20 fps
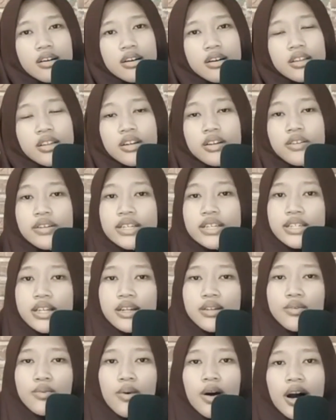
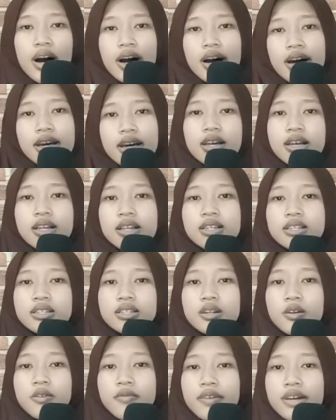reason why the
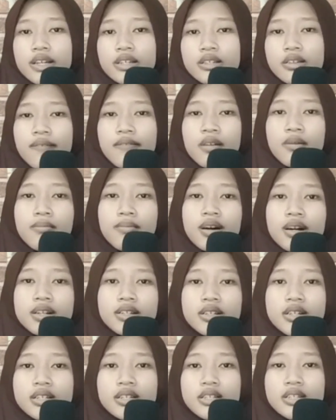surface of the Mars
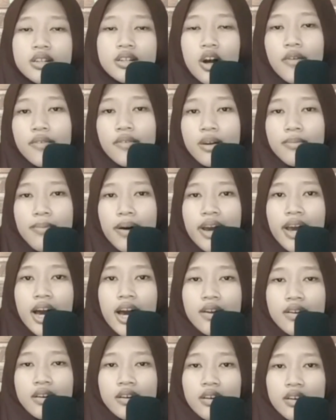is covered by
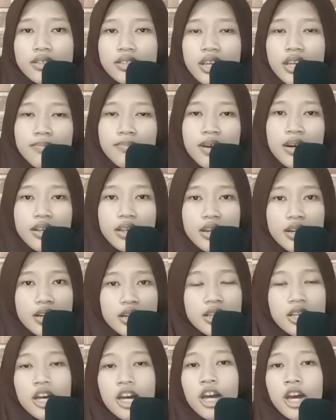iron oxide
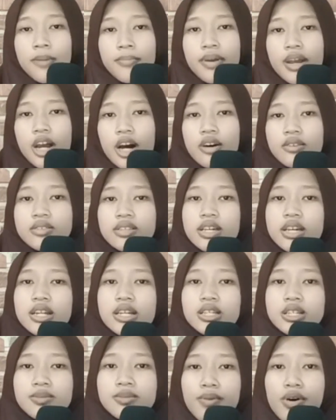particle because it is
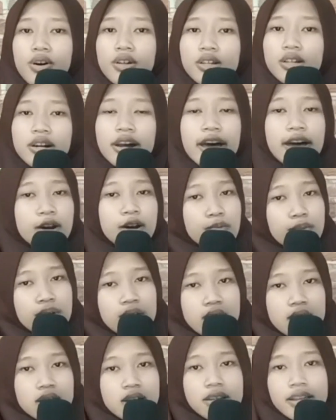smaller and
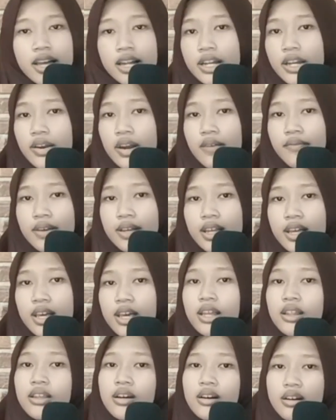weaker than gravity
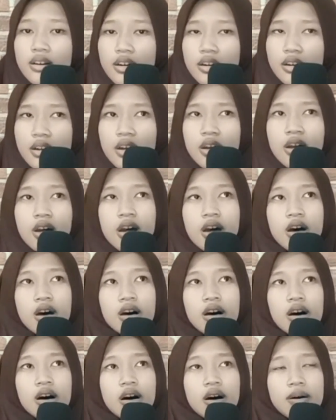in the Earth.
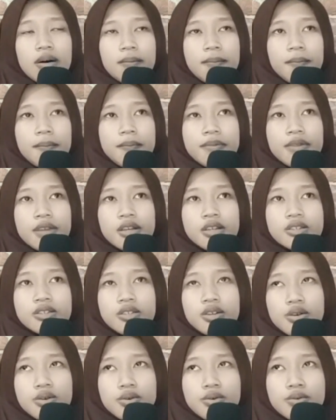
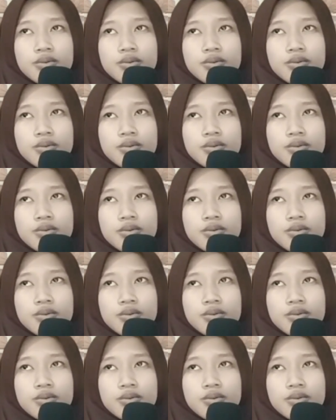So,